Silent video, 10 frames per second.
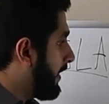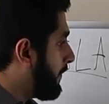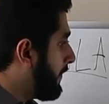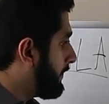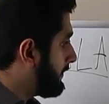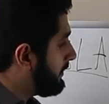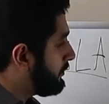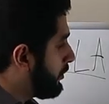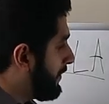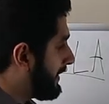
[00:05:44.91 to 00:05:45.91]
and they're
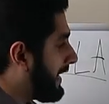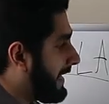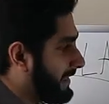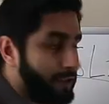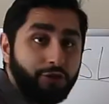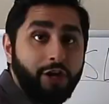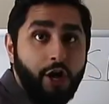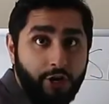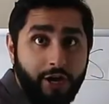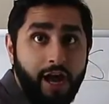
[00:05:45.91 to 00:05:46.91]
assuming that at
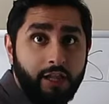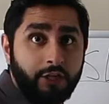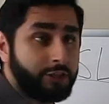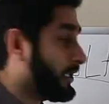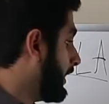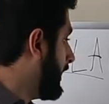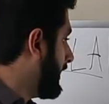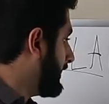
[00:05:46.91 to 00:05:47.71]
$300,